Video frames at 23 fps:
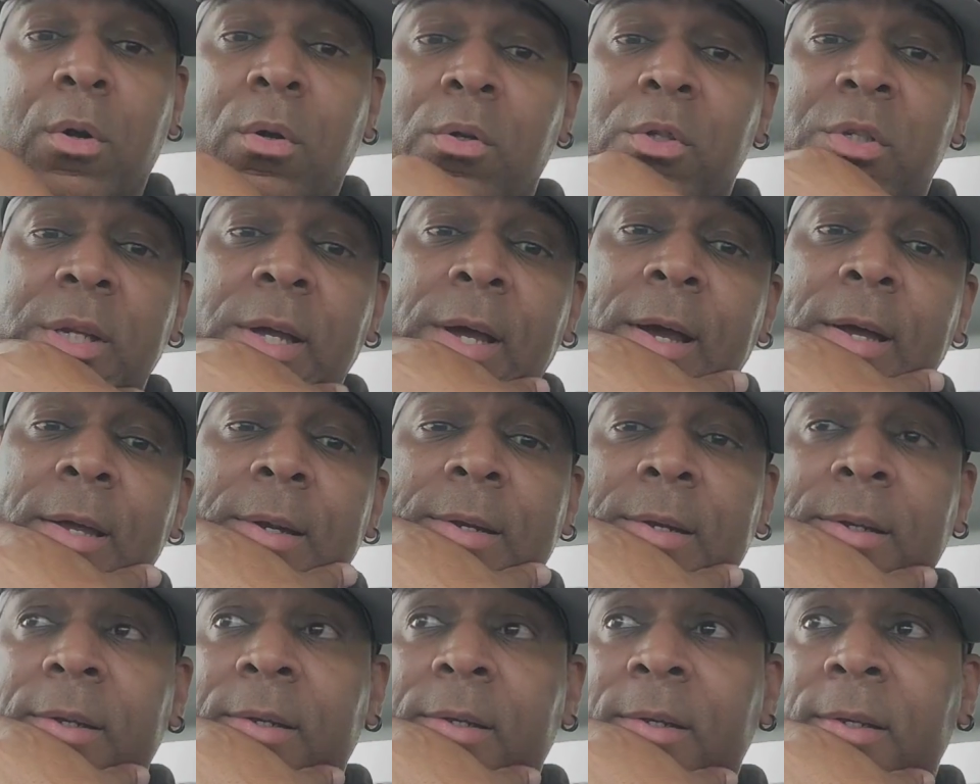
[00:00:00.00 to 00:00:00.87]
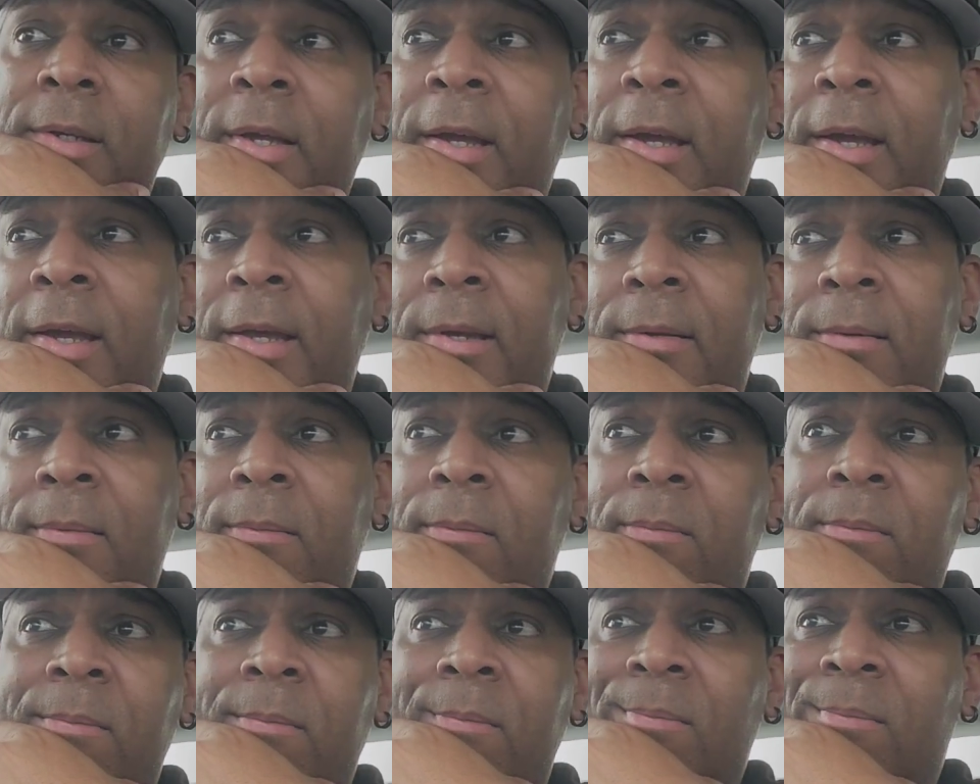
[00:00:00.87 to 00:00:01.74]
side and
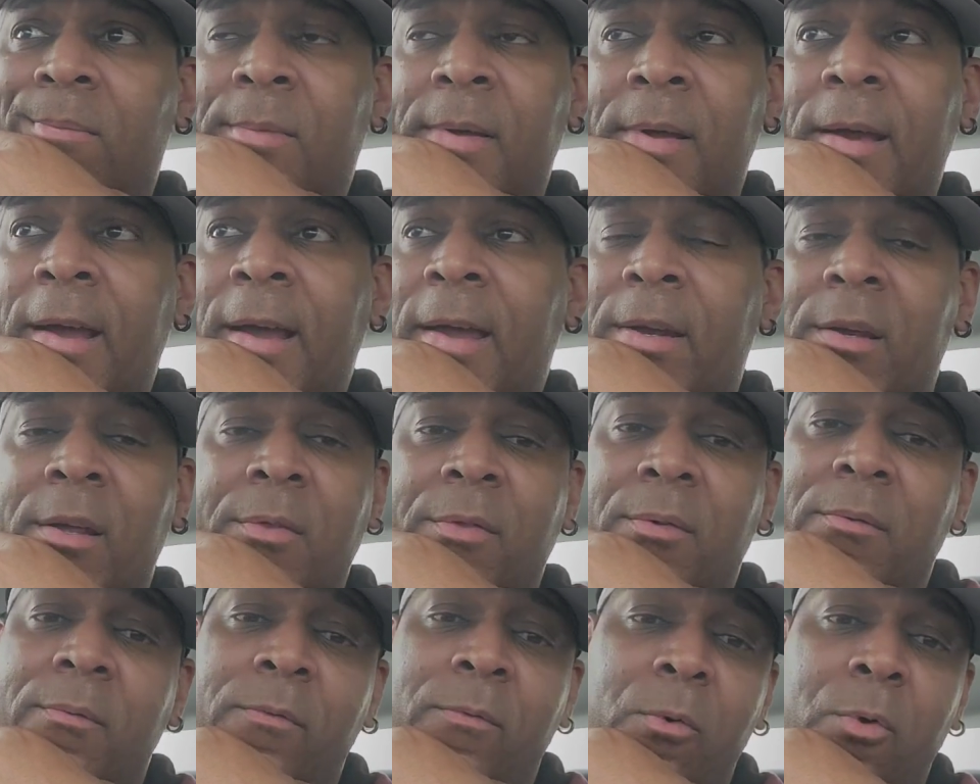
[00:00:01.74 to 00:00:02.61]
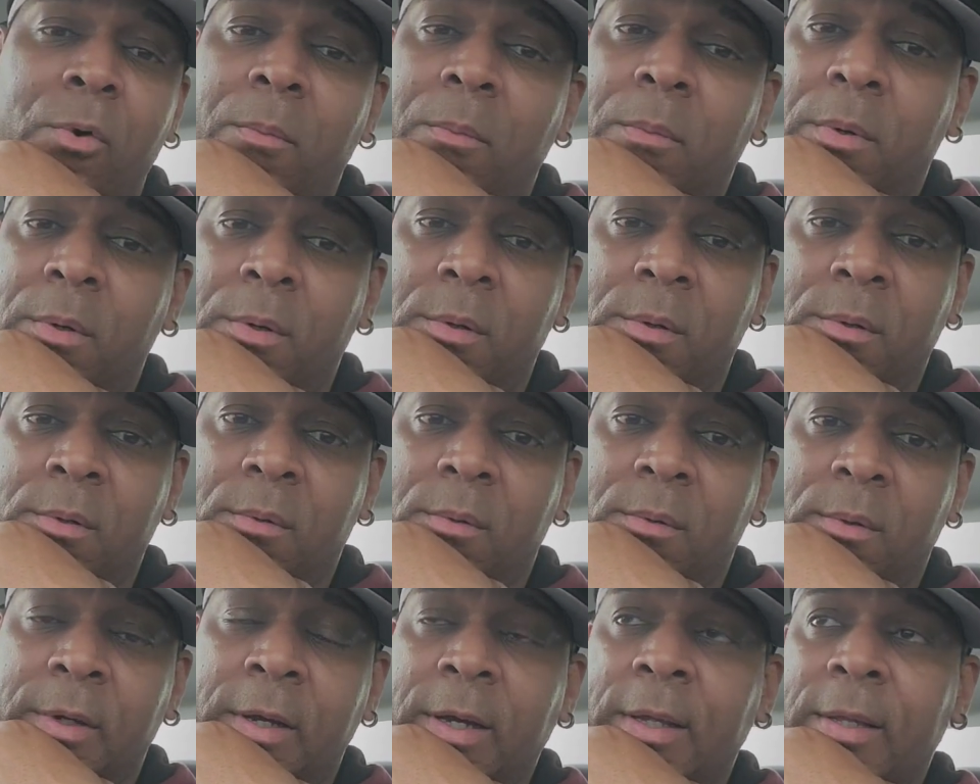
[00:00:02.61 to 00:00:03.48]
had nothing for him.
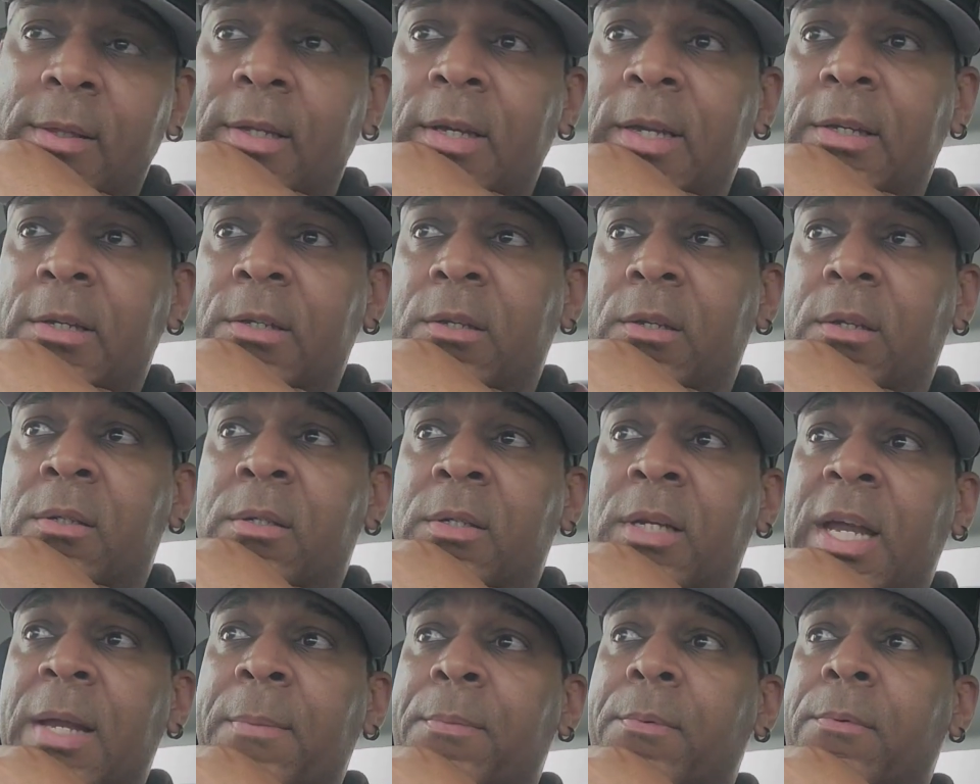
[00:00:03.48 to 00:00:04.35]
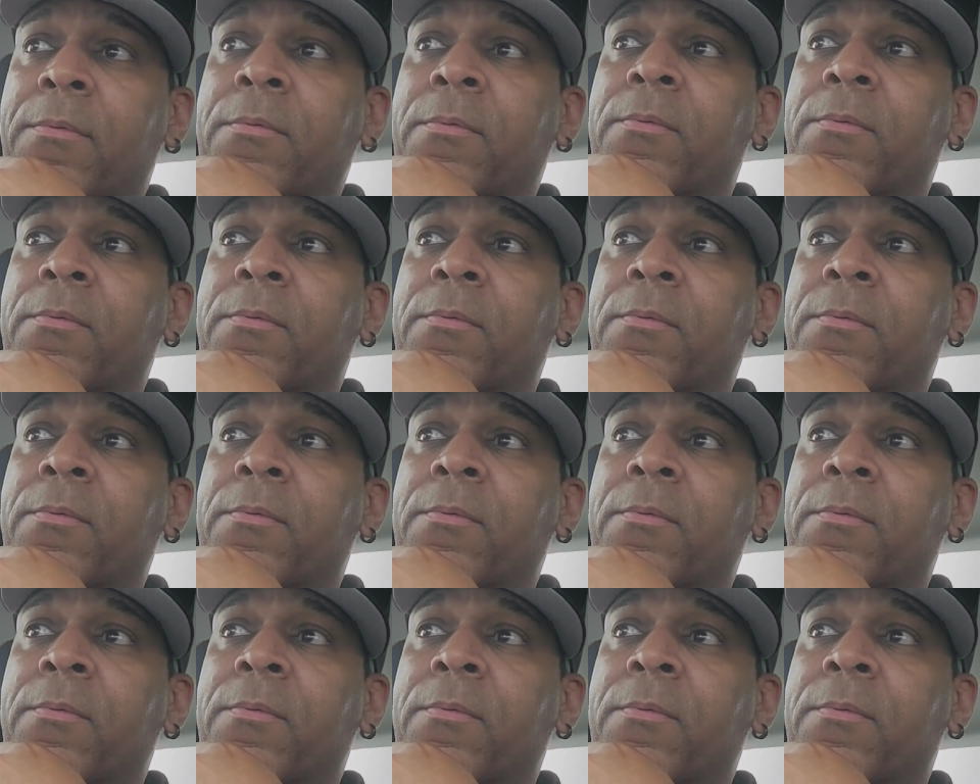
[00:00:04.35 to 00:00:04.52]
And these are the type of,